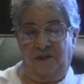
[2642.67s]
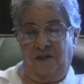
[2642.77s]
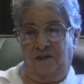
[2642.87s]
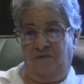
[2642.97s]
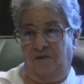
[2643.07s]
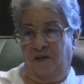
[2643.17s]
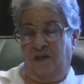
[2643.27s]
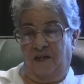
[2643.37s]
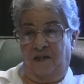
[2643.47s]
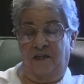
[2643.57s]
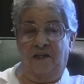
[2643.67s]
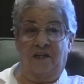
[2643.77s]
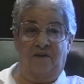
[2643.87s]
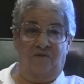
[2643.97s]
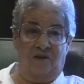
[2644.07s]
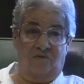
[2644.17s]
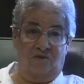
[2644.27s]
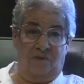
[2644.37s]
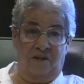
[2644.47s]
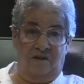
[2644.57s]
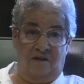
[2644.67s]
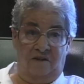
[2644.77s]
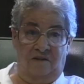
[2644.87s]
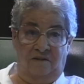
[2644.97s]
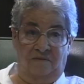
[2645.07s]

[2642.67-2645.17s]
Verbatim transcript: I don't. I did after I was married.